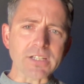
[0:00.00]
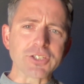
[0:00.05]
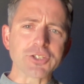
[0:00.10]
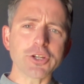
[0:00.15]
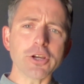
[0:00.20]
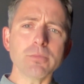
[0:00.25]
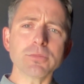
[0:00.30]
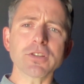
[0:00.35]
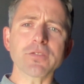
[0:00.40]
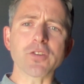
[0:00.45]
in
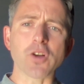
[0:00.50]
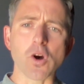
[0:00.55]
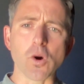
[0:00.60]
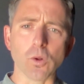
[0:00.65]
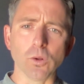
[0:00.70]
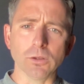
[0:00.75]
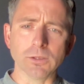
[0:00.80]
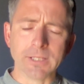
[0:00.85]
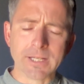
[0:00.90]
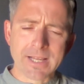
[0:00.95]
terms of
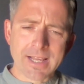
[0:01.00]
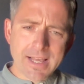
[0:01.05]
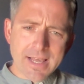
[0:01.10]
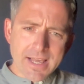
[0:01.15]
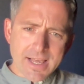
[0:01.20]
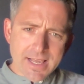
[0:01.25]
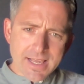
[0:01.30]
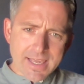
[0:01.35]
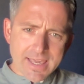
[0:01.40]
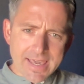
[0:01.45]
goal,
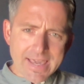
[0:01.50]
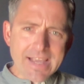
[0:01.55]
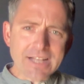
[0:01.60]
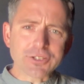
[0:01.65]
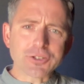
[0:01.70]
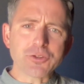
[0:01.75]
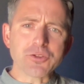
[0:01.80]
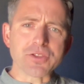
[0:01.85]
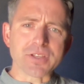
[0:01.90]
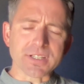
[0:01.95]

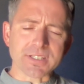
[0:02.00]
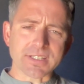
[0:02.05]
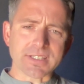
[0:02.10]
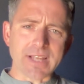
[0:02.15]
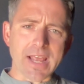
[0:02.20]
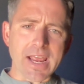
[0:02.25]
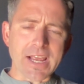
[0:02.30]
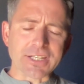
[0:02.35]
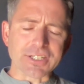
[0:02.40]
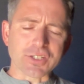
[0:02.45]
key to this
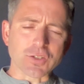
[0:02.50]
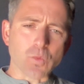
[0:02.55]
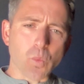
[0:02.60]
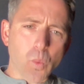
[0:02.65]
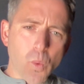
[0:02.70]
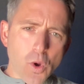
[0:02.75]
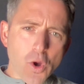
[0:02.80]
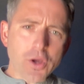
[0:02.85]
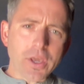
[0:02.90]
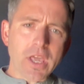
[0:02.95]
stage is
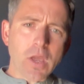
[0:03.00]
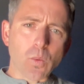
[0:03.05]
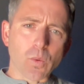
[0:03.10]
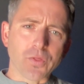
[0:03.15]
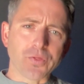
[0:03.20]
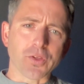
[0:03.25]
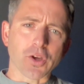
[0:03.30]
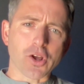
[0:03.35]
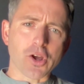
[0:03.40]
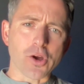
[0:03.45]
working
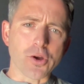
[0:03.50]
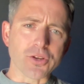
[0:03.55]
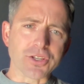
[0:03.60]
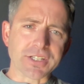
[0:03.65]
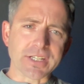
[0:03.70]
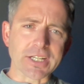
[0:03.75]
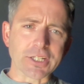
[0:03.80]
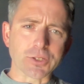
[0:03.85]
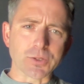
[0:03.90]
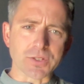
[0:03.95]
with the
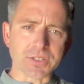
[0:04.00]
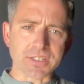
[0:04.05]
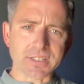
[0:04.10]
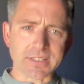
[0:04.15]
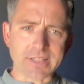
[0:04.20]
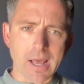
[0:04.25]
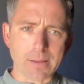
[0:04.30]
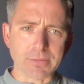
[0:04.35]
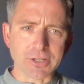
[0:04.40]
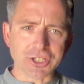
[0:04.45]
coachee to
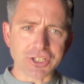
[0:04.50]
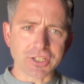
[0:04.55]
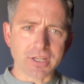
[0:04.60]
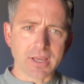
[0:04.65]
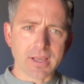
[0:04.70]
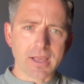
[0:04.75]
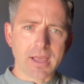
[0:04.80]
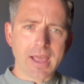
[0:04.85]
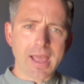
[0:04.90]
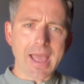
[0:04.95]

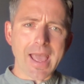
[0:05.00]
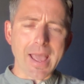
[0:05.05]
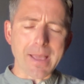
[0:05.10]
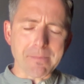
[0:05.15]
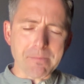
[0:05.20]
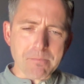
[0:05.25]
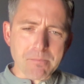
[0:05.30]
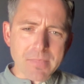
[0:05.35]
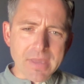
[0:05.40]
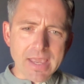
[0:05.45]
establish
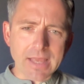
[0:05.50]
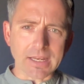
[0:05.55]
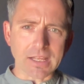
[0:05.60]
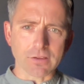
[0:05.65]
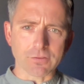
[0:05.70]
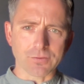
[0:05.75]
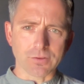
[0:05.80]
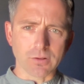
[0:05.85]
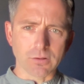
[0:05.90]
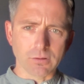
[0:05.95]
a
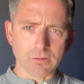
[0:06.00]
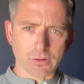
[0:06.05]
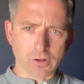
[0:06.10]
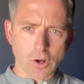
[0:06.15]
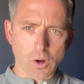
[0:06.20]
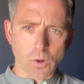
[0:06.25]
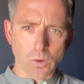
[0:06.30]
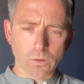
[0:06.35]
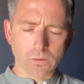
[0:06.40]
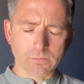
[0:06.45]
meaningful
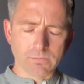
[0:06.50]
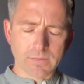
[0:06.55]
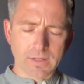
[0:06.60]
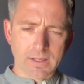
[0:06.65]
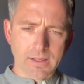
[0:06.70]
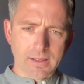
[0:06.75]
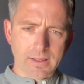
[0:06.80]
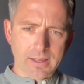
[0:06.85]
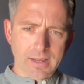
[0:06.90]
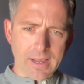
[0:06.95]
goal.
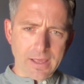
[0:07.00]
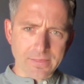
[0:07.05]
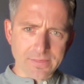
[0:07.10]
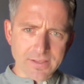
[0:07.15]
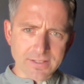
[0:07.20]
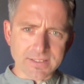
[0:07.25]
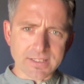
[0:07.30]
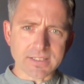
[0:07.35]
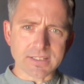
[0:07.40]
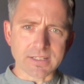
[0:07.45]

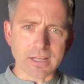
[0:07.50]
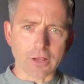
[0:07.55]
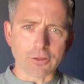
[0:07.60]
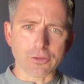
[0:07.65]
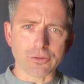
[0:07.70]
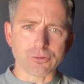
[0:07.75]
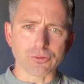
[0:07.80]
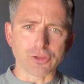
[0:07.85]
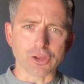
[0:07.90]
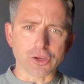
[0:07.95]
And this is
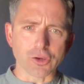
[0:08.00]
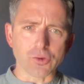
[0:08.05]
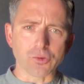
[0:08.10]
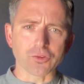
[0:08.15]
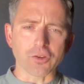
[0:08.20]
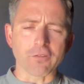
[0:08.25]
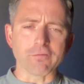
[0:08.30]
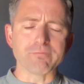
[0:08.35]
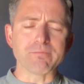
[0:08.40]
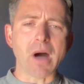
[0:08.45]
done through the
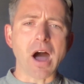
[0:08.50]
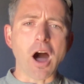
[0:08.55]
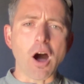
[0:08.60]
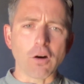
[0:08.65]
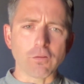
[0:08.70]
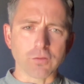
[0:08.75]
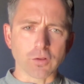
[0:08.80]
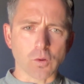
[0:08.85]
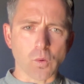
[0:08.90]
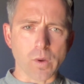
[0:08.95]
use of
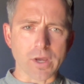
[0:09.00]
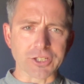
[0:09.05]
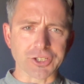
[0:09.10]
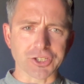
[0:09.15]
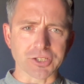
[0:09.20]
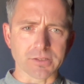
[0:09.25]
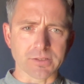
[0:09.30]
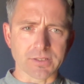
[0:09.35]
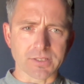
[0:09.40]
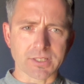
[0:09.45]
powerful
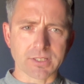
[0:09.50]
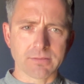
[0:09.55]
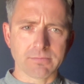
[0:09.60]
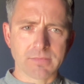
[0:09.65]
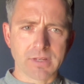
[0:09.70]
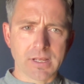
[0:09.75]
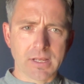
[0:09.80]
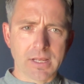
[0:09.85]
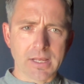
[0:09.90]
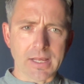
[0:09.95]
questions.
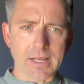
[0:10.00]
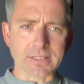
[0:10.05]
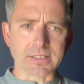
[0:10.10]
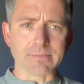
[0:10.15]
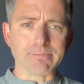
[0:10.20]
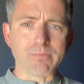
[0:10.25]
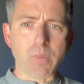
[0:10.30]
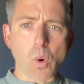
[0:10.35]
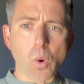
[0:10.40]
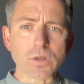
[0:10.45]

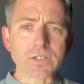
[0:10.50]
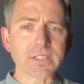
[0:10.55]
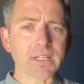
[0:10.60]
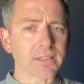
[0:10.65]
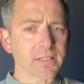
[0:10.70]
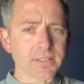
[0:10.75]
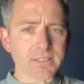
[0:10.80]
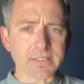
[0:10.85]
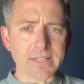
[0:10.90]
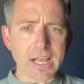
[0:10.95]
It's important
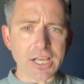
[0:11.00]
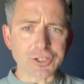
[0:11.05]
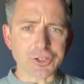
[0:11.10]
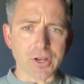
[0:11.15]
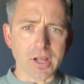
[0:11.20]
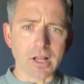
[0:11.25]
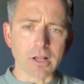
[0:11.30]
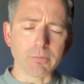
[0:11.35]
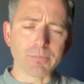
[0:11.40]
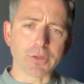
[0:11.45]
at this stage
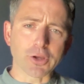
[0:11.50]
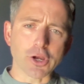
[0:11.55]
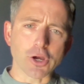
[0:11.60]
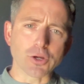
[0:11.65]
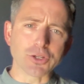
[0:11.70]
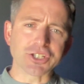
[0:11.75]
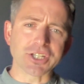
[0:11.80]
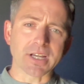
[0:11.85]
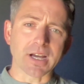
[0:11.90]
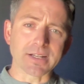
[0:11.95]
to help the
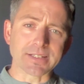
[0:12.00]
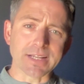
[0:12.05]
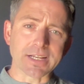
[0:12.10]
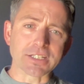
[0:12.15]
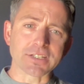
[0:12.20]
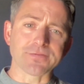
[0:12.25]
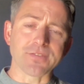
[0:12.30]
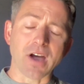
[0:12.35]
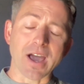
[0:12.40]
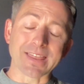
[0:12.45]
coachee
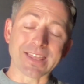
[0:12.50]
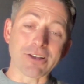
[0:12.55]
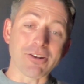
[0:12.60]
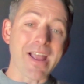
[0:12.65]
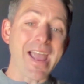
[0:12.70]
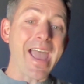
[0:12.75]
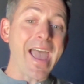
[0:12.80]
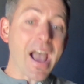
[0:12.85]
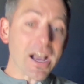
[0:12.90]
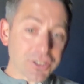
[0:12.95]
identify
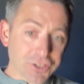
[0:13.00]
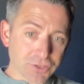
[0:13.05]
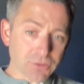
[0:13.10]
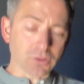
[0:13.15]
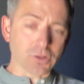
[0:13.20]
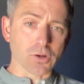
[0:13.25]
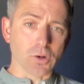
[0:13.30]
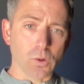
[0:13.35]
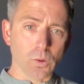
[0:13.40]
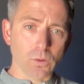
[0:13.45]
their
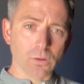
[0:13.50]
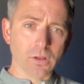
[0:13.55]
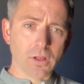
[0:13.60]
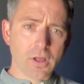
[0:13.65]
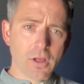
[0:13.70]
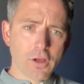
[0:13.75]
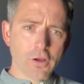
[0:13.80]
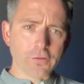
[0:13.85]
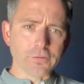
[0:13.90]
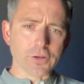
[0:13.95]
actual goal
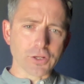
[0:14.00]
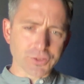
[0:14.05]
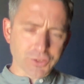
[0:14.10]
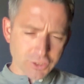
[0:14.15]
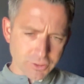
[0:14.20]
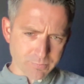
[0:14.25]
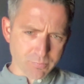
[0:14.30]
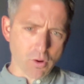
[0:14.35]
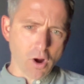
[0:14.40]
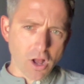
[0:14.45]

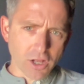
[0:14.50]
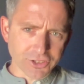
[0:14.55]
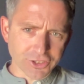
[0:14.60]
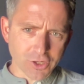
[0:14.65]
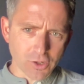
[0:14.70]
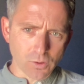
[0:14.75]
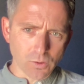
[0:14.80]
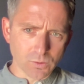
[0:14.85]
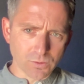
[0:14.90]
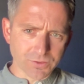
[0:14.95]
versus
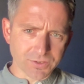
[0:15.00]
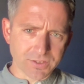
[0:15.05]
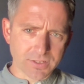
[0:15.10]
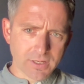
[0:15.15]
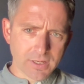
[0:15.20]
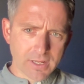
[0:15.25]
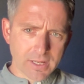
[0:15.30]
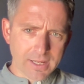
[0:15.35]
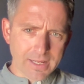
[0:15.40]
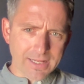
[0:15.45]
branch
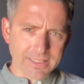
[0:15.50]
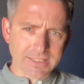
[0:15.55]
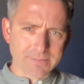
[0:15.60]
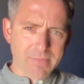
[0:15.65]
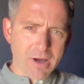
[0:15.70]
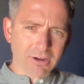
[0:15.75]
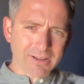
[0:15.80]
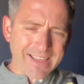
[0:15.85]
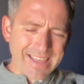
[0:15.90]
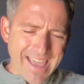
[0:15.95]
goals. It's
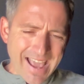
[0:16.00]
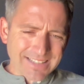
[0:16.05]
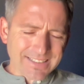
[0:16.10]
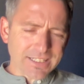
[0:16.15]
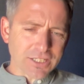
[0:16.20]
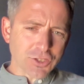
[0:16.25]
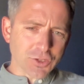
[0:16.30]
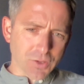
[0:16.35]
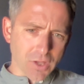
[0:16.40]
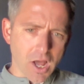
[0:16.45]
about
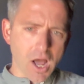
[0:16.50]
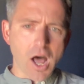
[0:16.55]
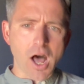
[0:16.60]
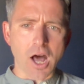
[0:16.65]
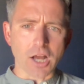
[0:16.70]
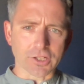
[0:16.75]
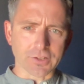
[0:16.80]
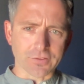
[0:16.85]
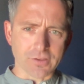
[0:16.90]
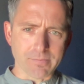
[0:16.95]
getting to the
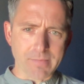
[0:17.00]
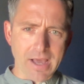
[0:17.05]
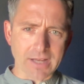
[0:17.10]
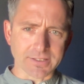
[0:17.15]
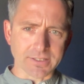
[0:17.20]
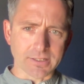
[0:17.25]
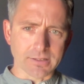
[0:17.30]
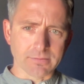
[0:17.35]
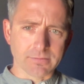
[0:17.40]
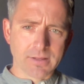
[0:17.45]
heart of the
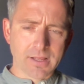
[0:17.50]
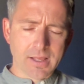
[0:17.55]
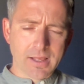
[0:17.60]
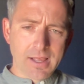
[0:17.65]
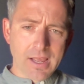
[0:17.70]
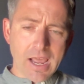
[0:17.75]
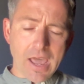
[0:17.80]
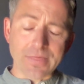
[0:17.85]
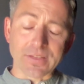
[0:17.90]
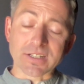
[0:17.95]
matter.
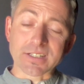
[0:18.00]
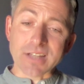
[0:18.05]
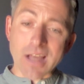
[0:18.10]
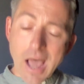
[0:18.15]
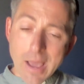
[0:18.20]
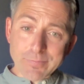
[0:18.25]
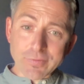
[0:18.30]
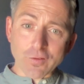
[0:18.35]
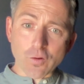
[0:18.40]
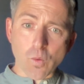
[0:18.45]
And the
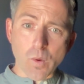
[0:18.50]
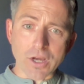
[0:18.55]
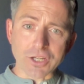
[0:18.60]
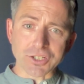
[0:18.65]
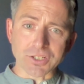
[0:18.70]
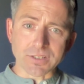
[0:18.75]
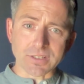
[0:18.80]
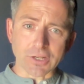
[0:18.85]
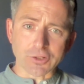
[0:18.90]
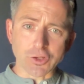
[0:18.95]
type of
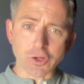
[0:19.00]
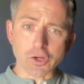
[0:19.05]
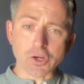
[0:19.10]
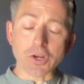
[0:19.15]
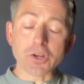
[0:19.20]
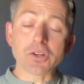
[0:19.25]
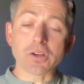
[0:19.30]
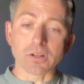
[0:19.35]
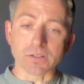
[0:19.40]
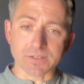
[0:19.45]
questions that you
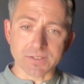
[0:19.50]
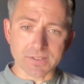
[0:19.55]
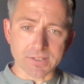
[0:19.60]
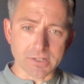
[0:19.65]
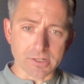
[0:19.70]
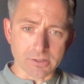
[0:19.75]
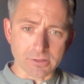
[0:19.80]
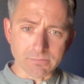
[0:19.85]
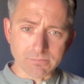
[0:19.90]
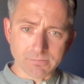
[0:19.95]
could
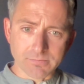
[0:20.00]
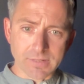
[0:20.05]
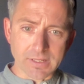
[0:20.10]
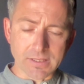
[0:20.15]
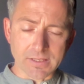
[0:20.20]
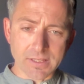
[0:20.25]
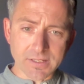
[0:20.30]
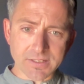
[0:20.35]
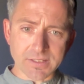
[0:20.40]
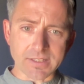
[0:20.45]
consider
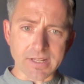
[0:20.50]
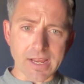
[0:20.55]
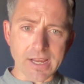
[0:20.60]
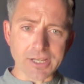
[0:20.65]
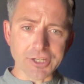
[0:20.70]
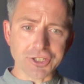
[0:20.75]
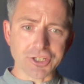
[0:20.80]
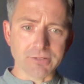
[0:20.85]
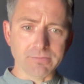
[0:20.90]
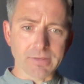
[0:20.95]
in this
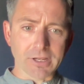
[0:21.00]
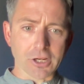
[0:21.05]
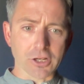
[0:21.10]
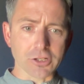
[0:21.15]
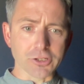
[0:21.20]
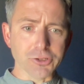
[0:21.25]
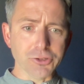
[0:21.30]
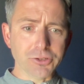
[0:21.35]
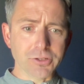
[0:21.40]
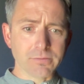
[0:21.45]
stage
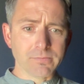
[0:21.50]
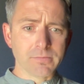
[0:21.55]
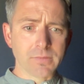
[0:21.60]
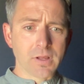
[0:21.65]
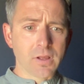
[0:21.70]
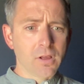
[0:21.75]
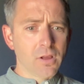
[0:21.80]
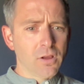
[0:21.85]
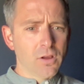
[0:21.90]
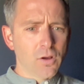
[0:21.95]
include:
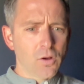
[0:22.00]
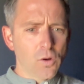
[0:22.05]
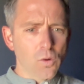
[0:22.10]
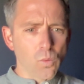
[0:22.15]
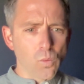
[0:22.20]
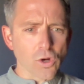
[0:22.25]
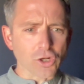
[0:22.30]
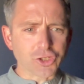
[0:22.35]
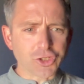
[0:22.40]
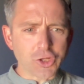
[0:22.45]

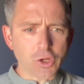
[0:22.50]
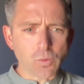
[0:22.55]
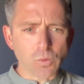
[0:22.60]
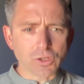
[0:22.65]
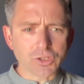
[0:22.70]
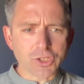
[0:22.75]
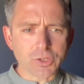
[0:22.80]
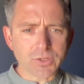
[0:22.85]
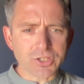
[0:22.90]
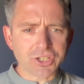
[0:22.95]
what do you
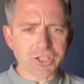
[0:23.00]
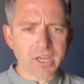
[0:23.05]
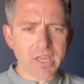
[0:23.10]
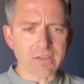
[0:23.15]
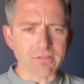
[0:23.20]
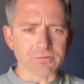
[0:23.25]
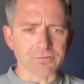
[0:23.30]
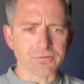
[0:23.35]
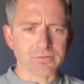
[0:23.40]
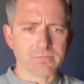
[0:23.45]
want to
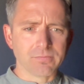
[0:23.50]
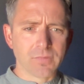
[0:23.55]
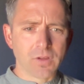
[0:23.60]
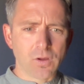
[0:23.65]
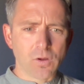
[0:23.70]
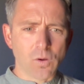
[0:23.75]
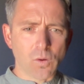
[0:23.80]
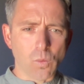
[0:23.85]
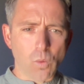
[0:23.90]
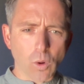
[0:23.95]
achieve?
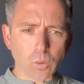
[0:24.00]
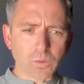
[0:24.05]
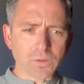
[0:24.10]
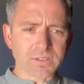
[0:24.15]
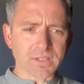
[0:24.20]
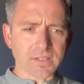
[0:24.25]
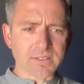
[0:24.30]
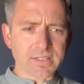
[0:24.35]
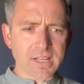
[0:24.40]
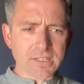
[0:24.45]
What
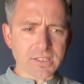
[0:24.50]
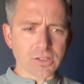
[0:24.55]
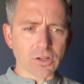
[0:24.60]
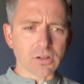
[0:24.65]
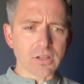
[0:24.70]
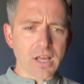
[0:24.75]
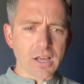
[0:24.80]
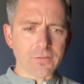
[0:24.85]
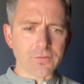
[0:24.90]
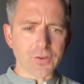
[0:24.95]
would success
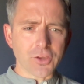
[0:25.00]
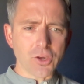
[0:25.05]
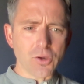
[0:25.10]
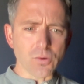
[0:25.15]
look like for